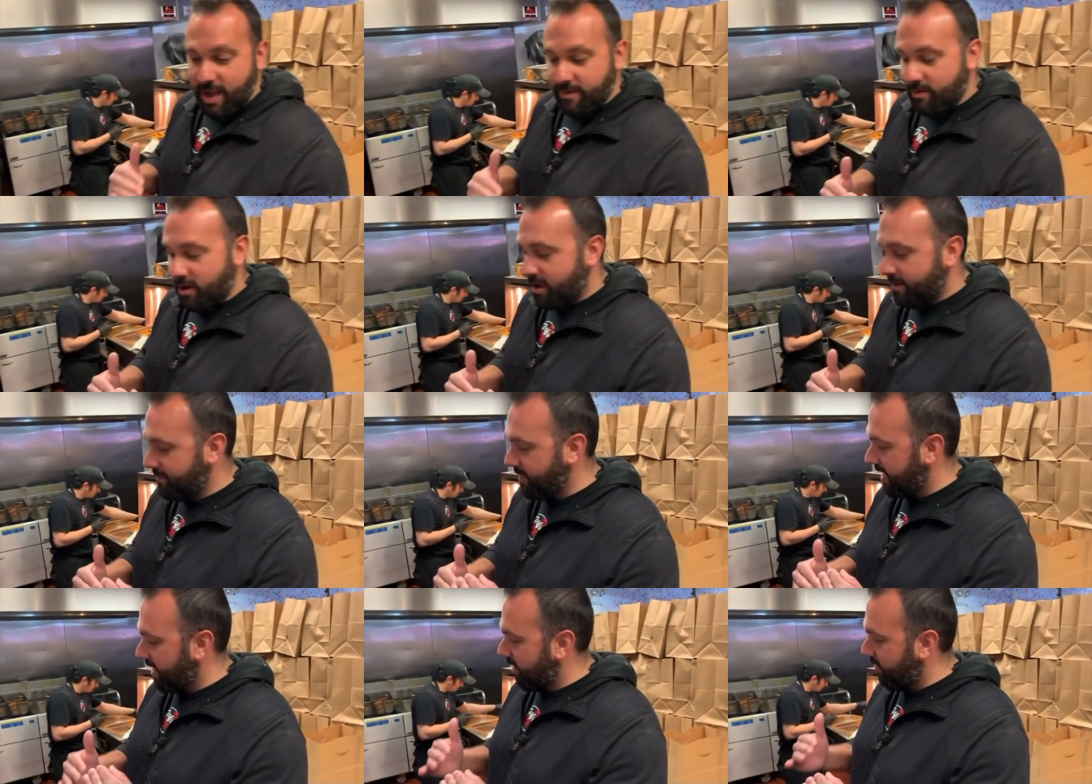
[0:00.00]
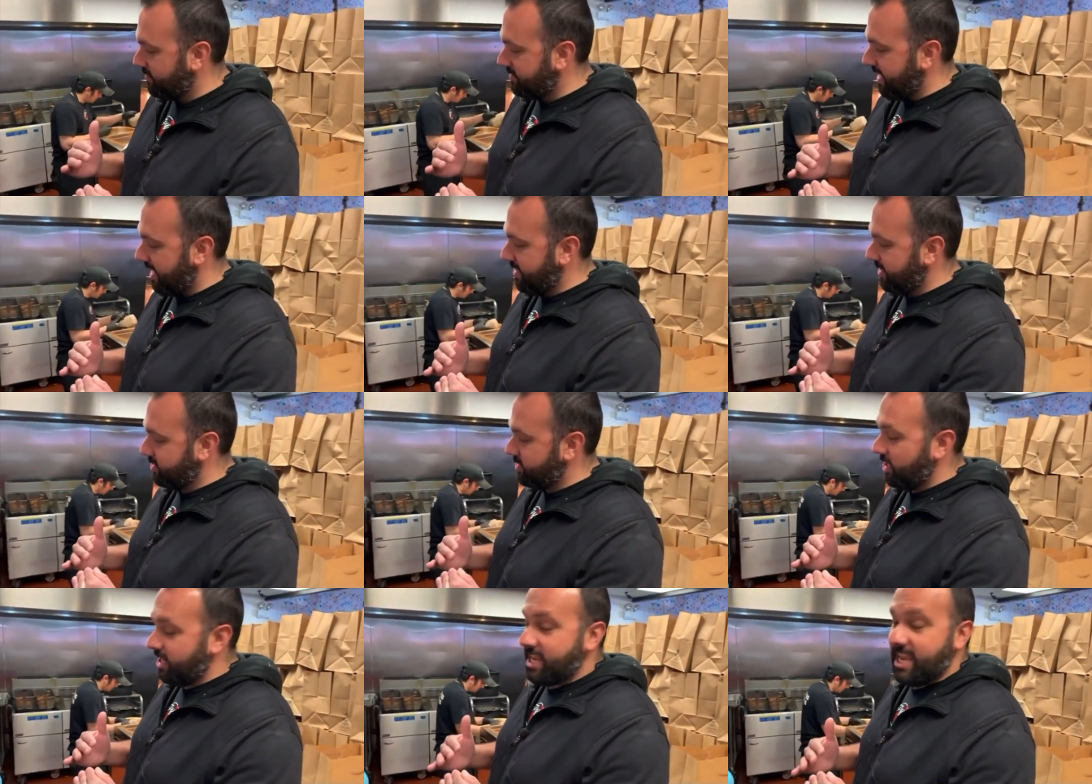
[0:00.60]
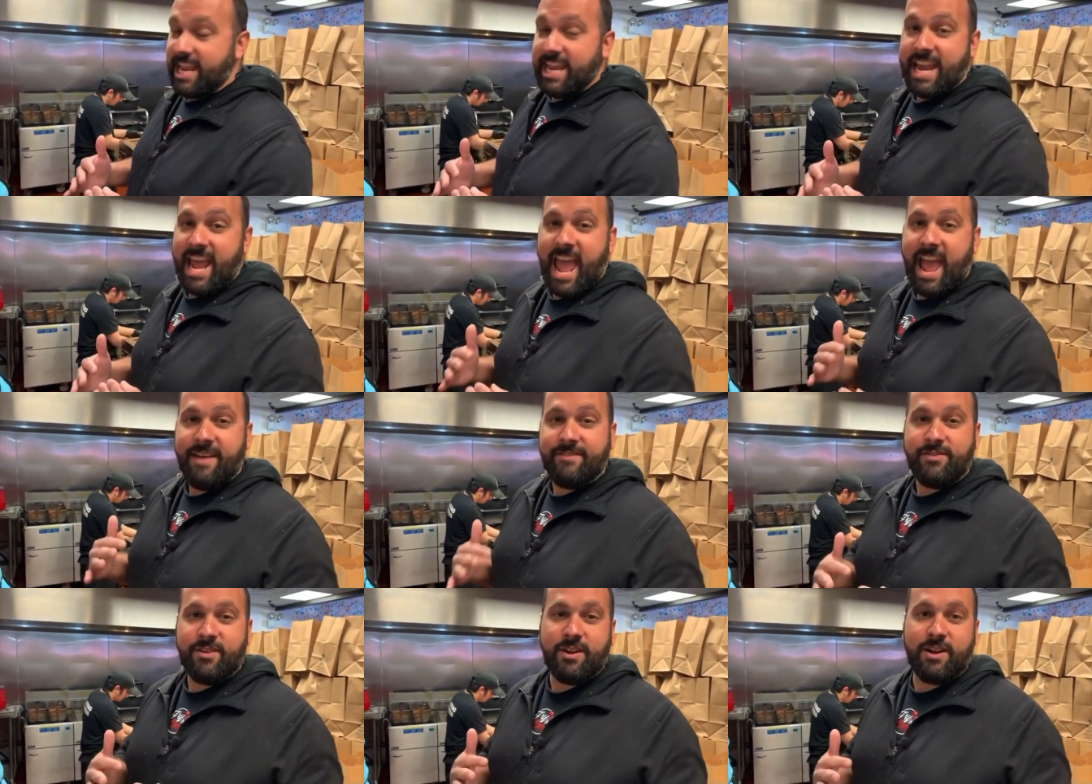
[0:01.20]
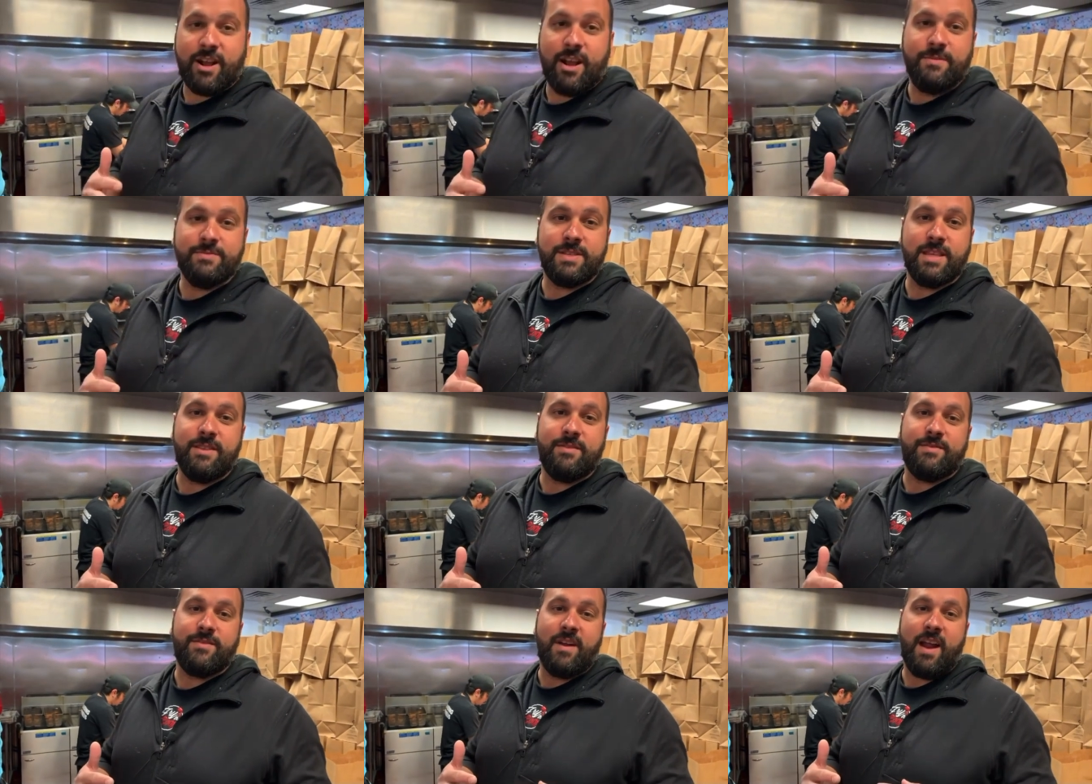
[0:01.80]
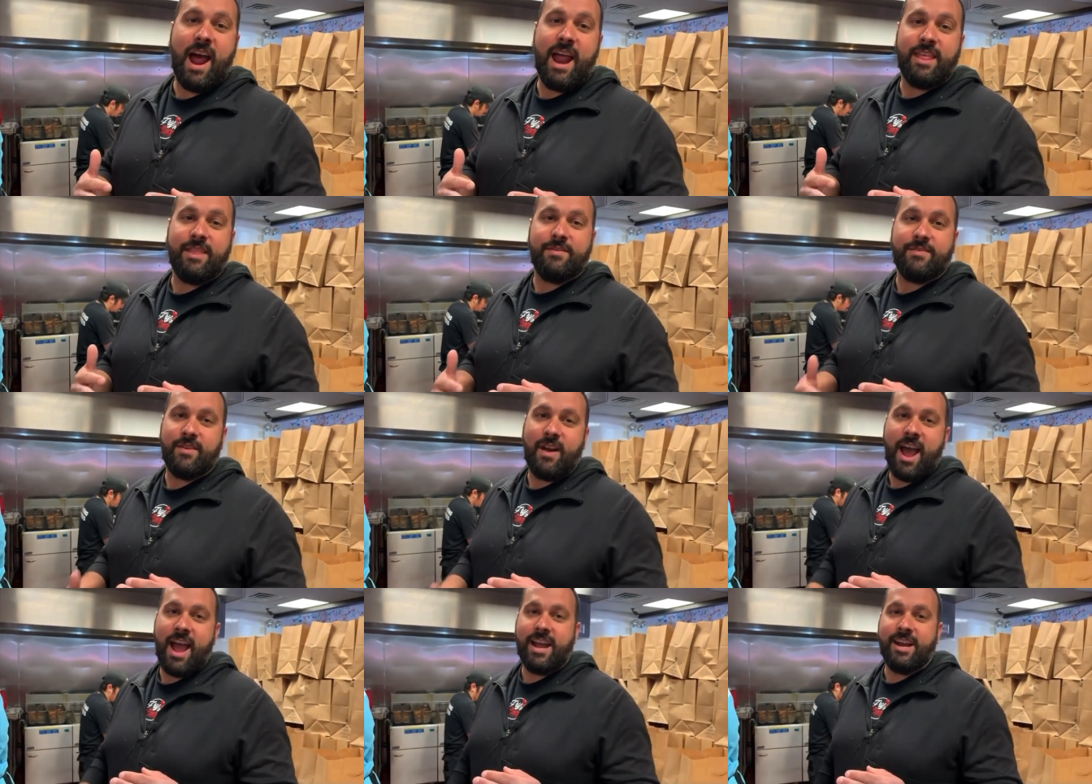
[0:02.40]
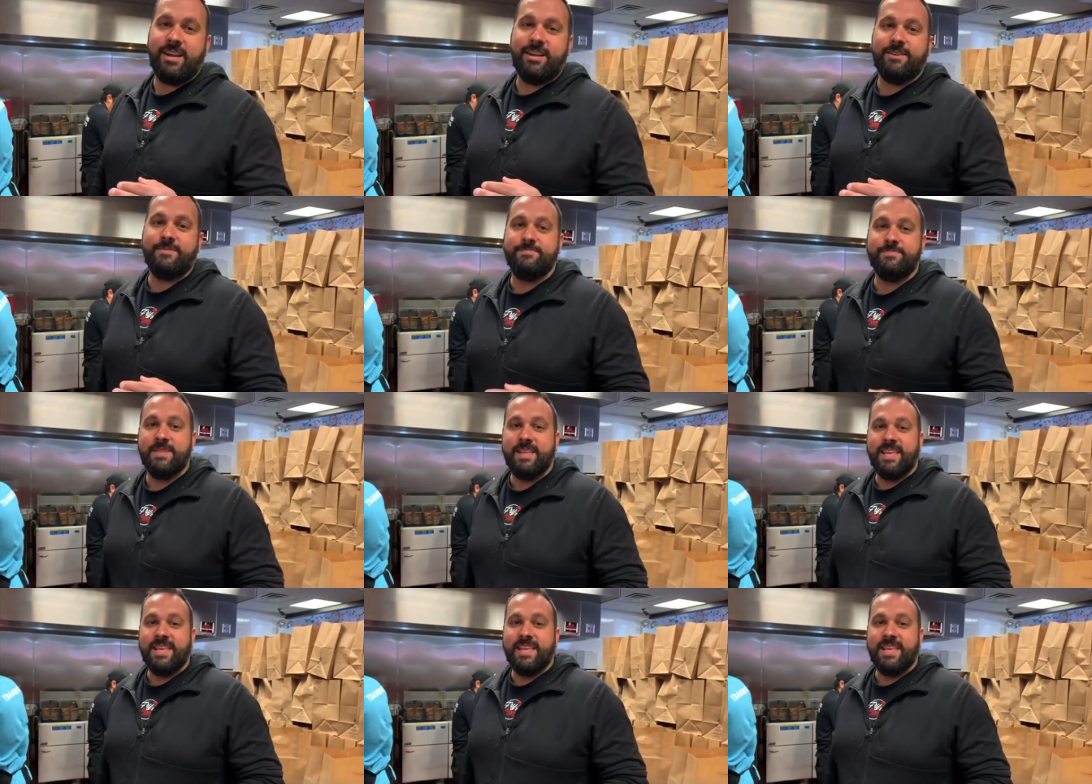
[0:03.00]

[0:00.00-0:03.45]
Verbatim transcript: rub that goes on the chicken after it comes in the out of the fryer.